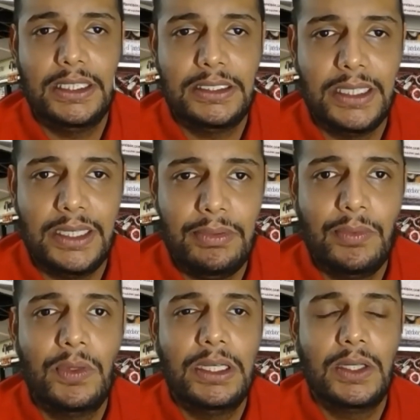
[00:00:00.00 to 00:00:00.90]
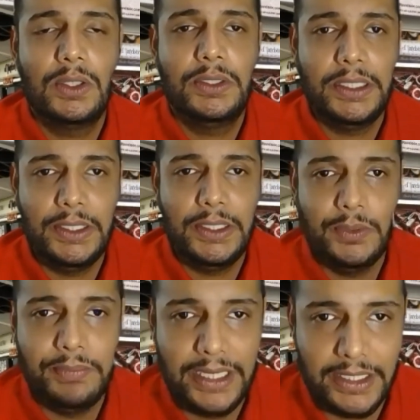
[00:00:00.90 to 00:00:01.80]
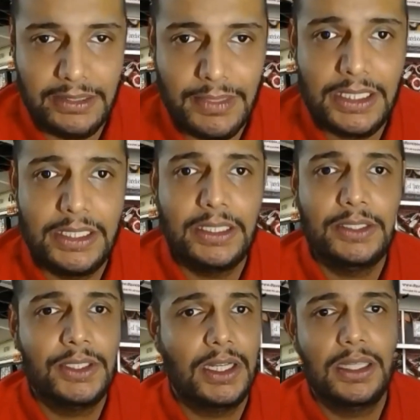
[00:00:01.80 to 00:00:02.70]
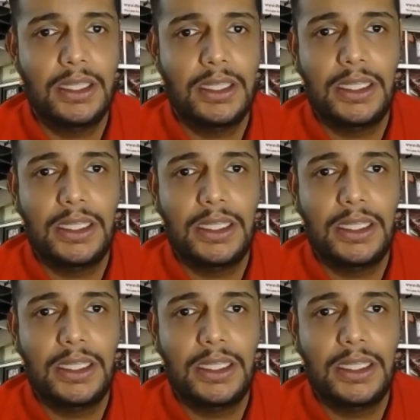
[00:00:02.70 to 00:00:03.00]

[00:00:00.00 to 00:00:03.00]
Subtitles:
and we want to continue being in the market, inshallah,